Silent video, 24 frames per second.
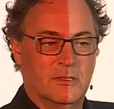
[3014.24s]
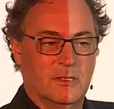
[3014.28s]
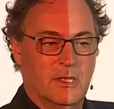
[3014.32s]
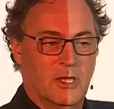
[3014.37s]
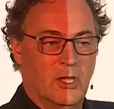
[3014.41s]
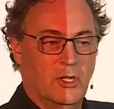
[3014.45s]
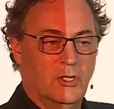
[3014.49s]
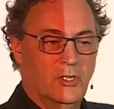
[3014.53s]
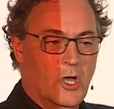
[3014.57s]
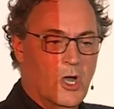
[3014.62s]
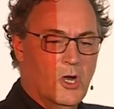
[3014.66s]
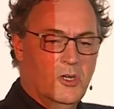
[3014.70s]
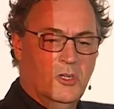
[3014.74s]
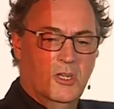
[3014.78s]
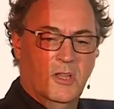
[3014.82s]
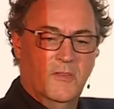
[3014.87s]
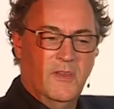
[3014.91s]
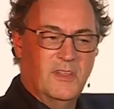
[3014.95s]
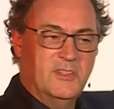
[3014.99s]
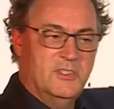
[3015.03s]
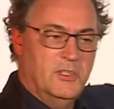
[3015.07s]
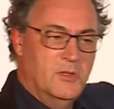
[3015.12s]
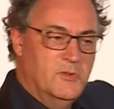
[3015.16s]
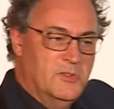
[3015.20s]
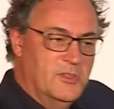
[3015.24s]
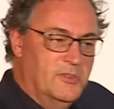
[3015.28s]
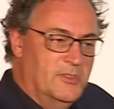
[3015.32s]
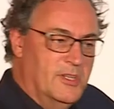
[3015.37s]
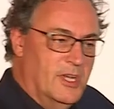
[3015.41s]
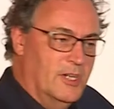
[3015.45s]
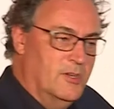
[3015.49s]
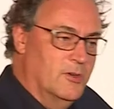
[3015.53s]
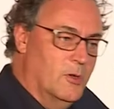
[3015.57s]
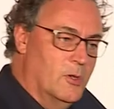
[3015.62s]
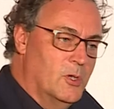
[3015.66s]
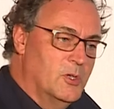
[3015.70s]
A doctor that's using
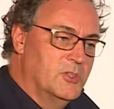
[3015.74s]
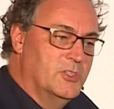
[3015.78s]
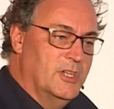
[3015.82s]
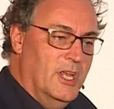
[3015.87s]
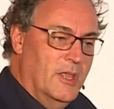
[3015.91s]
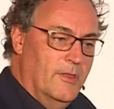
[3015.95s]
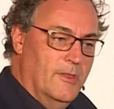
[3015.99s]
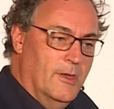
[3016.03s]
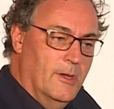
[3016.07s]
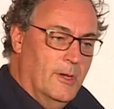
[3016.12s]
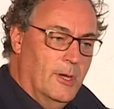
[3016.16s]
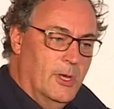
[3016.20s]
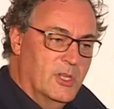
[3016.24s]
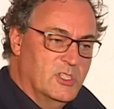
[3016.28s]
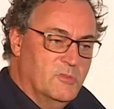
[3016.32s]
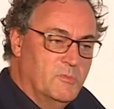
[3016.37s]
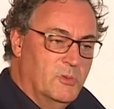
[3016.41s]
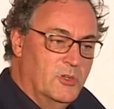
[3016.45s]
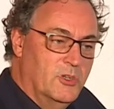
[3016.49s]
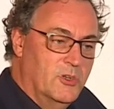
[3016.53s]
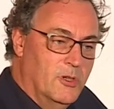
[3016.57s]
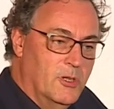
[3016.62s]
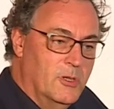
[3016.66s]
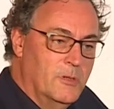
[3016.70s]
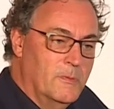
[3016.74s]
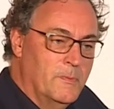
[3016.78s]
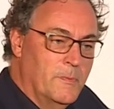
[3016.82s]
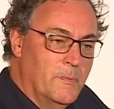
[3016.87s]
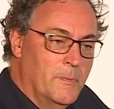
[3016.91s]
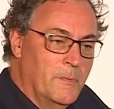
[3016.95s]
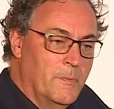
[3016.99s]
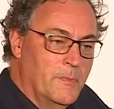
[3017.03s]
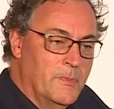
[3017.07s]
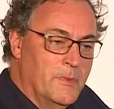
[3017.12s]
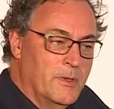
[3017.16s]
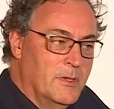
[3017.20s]
technology in the hospital
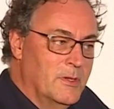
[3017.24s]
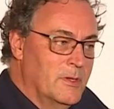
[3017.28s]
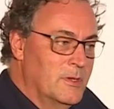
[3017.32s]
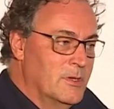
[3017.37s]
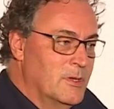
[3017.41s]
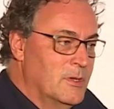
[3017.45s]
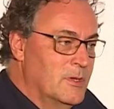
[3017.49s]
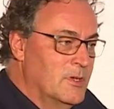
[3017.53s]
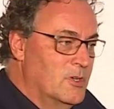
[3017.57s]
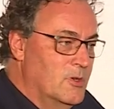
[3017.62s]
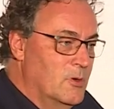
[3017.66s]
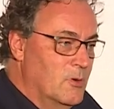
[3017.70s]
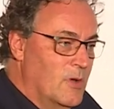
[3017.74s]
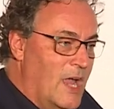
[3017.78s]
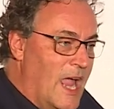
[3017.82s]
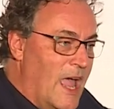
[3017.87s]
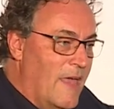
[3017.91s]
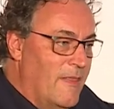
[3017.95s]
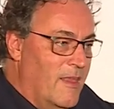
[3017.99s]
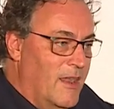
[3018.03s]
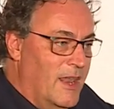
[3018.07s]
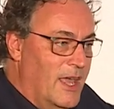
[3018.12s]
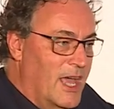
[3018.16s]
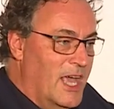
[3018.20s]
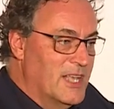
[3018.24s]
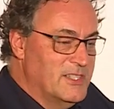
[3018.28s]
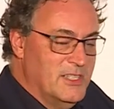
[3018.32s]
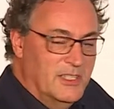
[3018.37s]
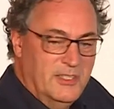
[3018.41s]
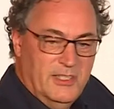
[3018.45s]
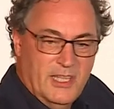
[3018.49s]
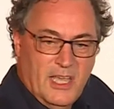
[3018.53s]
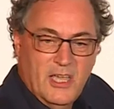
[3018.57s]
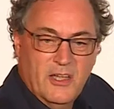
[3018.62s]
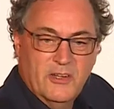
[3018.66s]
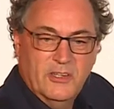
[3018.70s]
to analyze and
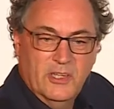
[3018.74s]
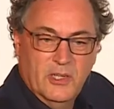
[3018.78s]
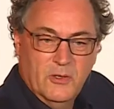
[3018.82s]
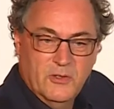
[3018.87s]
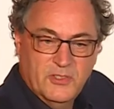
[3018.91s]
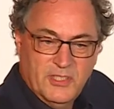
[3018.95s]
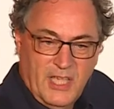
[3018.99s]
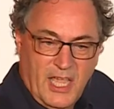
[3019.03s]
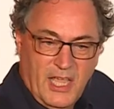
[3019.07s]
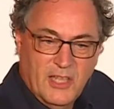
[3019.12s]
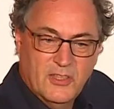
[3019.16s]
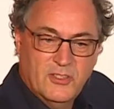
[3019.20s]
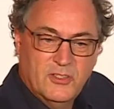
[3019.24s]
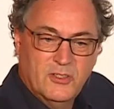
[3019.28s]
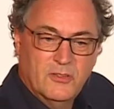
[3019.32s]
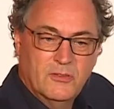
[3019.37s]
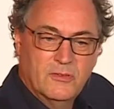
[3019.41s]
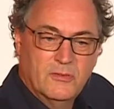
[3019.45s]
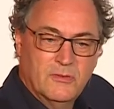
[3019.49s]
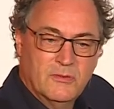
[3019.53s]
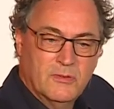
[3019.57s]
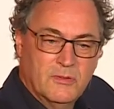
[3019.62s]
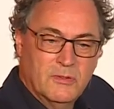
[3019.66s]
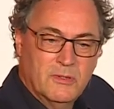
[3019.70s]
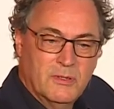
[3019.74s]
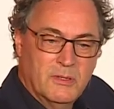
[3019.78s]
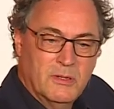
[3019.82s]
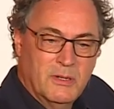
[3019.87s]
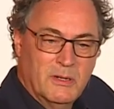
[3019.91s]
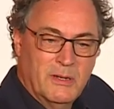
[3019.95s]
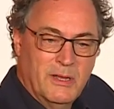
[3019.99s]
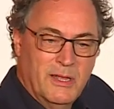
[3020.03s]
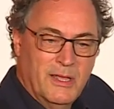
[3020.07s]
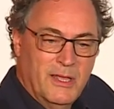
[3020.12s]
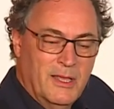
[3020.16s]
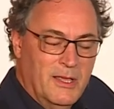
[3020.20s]
diagnose cancer,
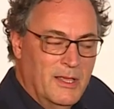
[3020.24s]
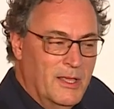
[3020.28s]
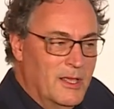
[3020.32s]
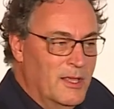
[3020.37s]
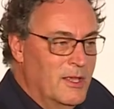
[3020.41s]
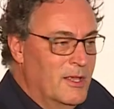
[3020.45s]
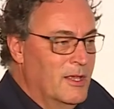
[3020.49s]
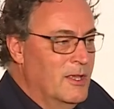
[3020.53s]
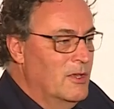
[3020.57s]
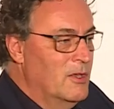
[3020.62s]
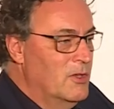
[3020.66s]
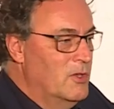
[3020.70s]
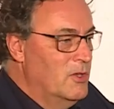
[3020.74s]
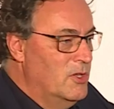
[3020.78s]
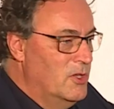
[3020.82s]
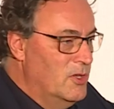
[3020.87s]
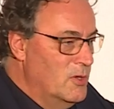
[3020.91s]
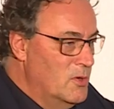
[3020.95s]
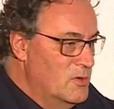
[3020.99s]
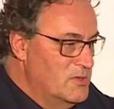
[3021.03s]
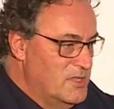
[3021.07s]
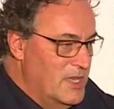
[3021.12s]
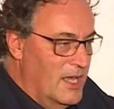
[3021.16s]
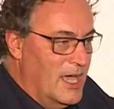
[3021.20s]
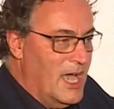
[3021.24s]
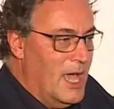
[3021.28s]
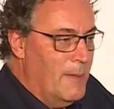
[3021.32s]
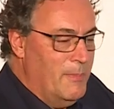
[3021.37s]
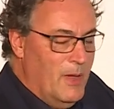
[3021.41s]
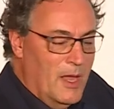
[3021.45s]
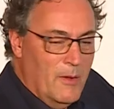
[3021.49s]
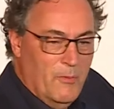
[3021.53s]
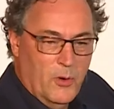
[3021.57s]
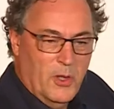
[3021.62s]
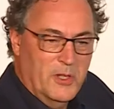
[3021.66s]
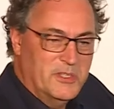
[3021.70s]
using
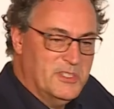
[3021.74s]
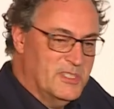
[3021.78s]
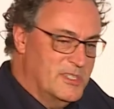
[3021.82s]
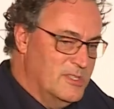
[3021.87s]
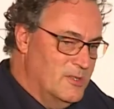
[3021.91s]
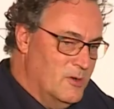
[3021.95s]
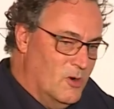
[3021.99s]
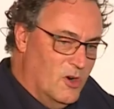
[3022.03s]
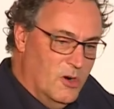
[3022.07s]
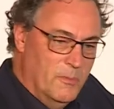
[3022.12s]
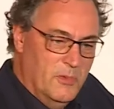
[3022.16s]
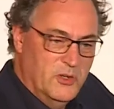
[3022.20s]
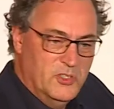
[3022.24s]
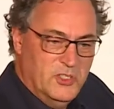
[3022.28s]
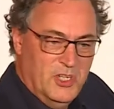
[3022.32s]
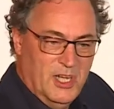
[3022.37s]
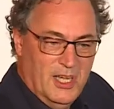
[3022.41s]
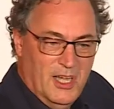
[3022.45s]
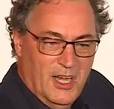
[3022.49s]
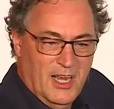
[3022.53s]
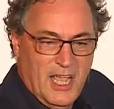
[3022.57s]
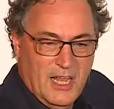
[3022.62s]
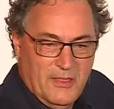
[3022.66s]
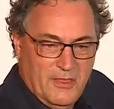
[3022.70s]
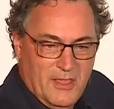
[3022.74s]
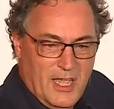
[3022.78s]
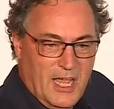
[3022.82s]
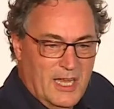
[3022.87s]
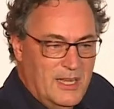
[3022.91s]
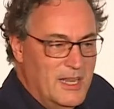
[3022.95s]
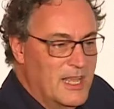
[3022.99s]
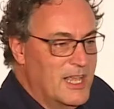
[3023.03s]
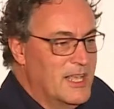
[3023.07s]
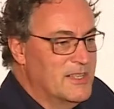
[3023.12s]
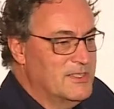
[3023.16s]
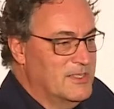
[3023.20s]
IBM Watson or a machine like that,
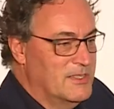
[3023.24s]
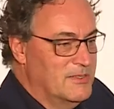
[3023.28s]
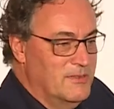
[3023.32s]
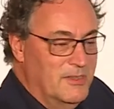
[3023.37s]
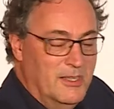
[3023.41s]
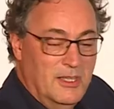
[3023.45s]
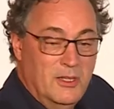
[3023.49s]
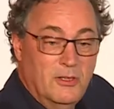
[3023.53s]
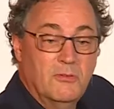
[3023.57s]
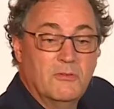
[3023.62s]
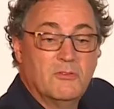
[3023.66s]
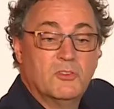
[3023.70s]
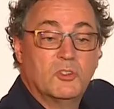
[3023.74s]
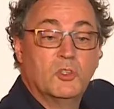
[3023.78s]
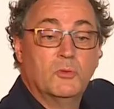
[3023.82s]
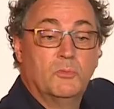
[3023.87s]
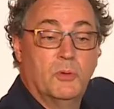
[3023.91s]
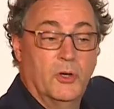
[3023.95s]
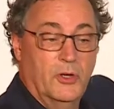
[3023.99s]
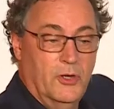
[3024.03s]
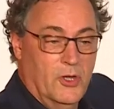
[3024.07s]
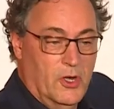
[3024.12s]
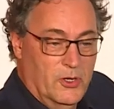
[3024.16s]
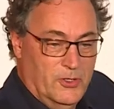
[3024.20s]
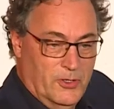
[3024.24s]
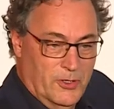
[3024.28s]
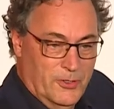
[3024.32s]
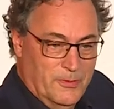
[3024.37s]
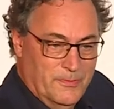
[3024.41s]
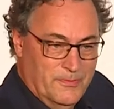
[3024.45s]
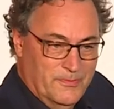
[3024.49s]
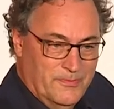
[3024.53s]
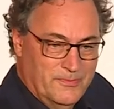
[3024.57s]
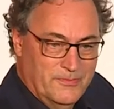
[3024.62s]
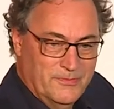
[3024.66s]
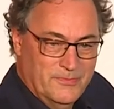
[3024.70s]
is the super doctor.
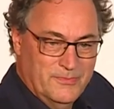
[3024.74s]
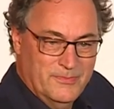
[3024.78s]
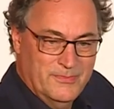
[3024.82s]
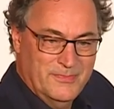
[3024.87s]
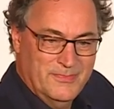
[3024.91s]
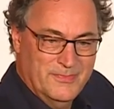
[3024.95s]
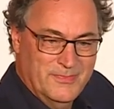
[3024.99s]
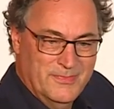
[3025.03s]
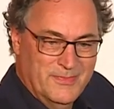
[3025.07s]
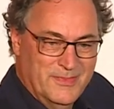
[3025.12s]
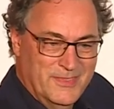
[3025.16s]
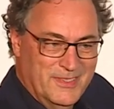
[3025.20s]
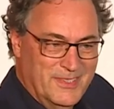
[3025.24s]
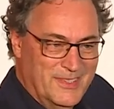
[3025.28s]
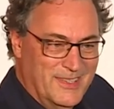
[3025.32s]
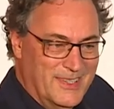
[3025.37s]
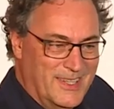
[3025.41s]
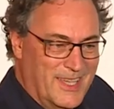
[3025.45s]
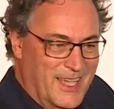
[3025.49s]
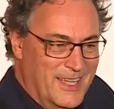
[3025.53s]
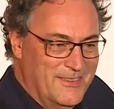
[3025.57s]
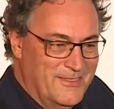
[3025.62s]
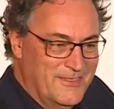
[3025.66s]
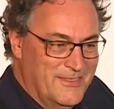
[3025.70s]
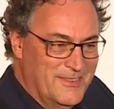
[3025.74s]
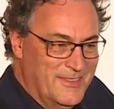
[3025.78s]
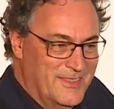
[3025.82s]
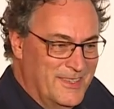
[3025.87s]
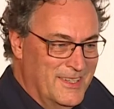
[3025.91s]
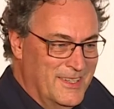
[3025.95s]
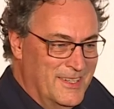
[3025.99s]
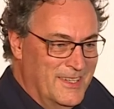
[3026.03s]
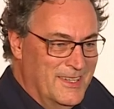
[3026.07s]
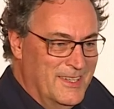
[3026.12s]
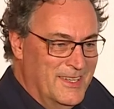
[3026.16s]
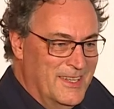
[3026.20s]
Okay?
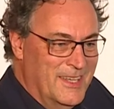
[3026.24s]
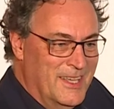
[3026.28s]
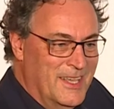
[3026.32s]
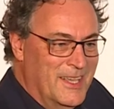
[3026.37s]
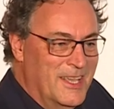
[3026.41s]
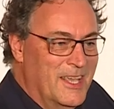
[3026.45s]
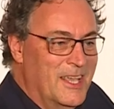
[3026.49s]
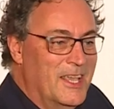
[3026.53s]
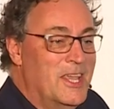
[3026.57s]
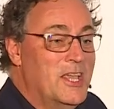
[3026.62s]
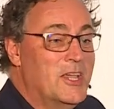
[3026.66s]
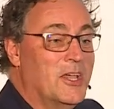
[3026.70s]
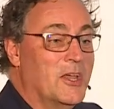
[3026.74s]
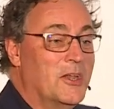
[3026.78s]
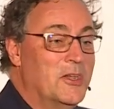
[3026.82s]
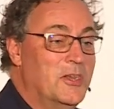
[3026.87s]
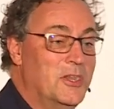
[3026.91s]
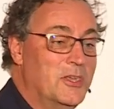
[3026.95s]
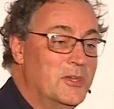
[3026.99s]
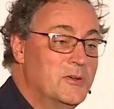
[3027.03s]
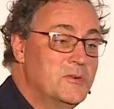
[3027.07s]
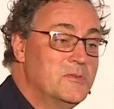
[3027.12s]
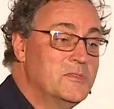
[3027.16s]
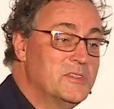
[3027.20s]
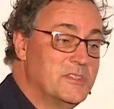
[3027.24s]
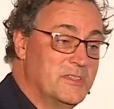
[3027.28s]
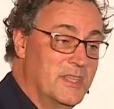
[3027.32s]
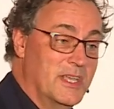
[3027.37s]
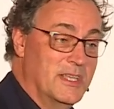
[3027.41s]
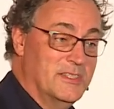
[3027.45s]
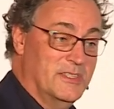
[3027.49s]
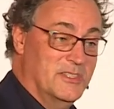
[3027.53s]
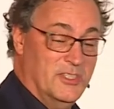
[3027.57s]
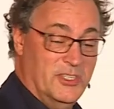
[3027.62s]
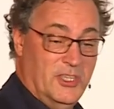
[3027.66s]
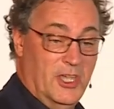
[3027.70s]
He can use
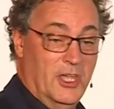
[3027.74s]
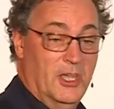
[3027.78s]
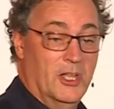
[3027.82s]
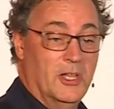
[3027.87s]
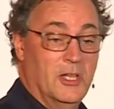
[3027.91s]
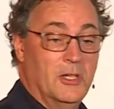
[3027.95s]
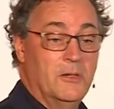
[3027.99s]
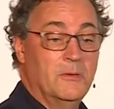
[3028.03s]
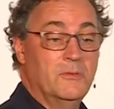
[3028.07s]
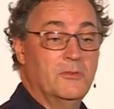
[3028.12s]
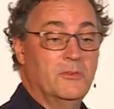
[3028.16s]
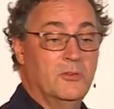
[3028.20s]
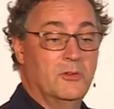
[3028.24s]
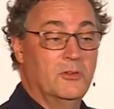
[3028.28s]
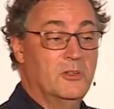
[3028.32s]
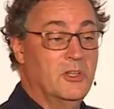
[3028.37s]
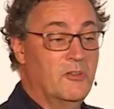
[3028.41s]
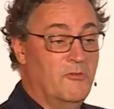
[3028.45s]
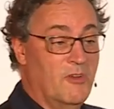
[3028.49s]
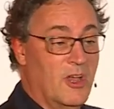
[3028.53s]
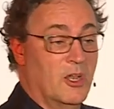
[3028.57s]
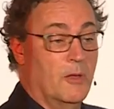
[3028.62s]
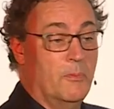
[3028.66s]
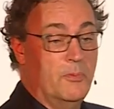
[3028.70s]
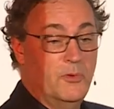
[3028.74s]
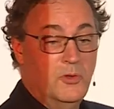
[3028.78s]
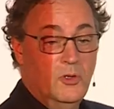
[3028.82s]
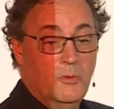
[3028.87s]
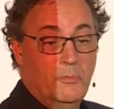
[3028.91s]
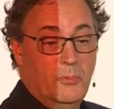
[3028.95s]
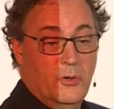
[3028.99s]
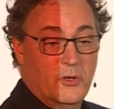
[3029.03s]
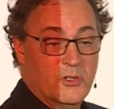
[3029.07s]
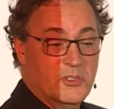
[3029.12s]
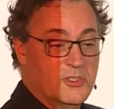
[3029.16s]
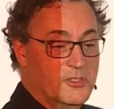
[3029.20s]
this skill to develop new
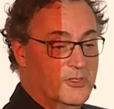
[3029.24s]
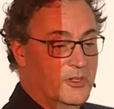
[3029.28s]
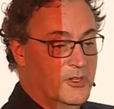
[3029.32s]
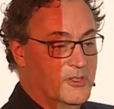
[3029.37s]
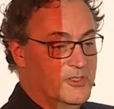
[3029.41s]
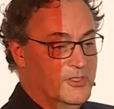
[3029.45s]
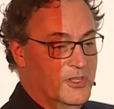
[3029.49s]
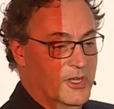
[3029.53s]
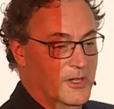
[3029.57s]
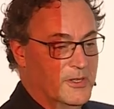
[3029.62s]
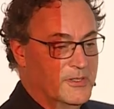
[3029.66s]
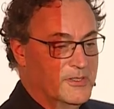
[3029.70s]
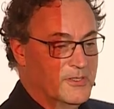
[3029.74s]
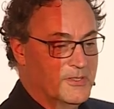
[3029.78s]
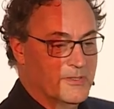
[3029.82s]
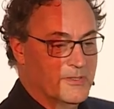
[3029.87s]
personal skills,